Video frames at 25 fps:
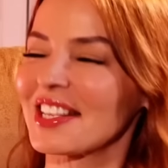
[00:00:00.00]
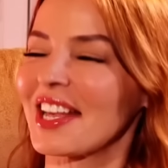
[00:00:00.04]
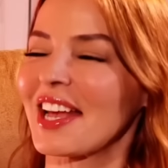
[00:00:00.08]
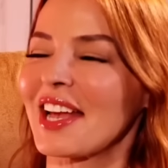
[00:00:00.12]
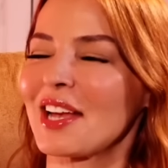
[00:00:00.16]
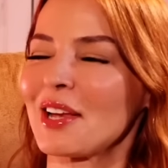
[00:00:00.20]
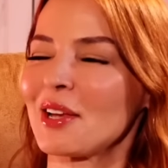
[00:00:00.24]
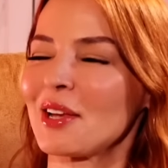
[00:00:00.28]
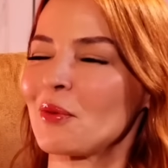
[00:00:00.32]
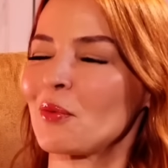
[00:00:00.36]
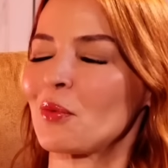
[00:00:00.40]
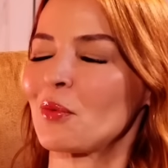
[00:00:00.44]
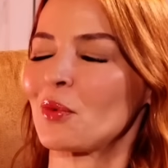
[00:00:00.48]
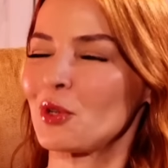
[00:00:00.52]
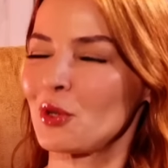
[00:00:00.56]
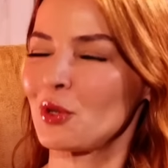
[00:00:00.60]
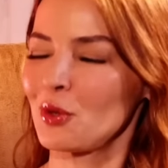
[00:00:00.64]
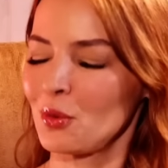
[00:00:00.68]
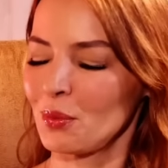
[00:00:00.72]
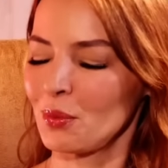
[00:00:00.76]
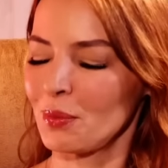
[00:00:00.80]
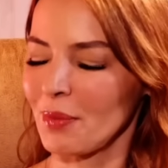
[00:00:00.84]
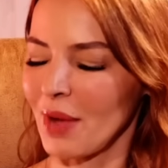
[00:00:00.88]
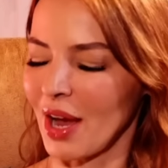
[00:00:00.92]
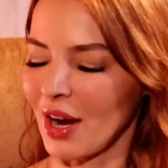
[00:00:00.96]
say when
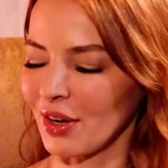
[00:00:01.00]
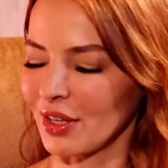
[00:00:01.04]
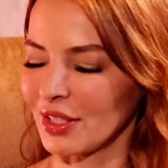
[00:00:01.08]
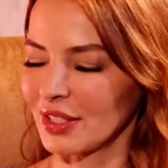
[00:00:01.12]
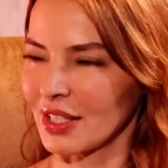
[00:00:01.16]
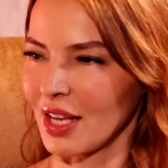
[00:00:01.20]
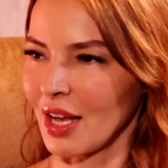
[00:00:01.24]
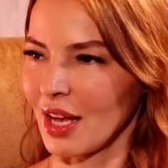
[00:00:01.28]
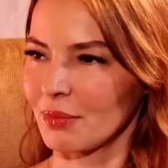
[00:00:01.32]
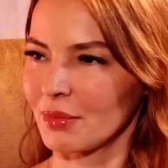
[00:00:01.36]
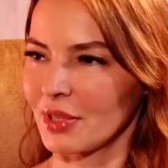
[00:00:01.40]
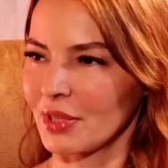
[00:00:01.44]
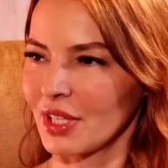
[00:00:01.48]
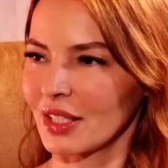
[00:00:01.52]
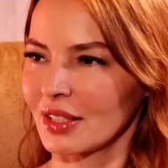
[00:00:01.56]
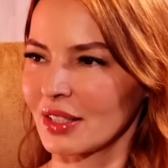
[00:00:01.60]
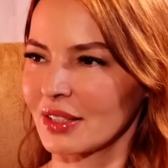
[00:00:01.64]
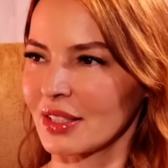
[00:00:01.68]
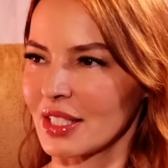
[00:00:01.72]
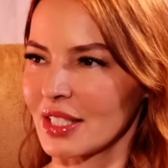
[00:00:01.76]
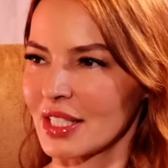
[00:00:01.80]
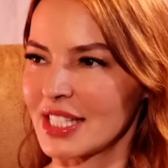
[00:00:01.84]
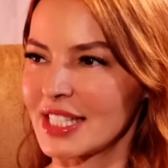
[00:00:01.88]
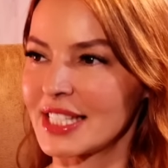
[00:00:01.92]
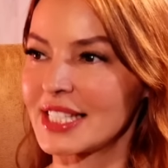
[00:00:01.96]
you married Dominic
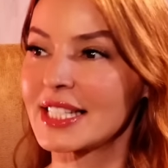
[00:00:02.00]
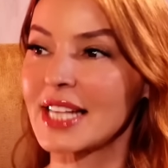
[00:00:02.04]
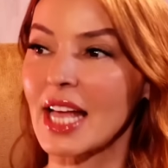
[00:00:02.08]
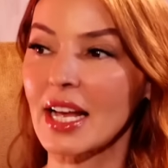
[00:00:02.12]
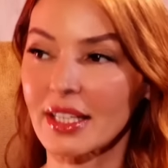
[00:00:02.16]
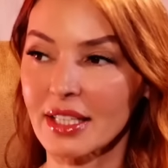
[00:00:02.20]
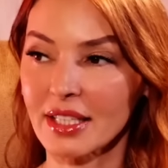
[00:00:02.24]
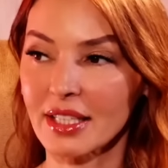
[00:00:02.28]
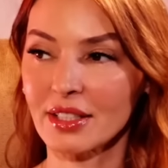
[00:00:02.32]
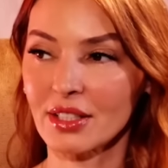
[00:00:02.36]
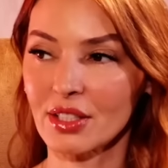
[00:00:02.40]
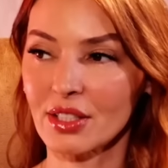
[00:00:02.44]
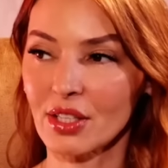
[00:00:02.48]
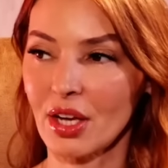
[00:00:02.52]
the second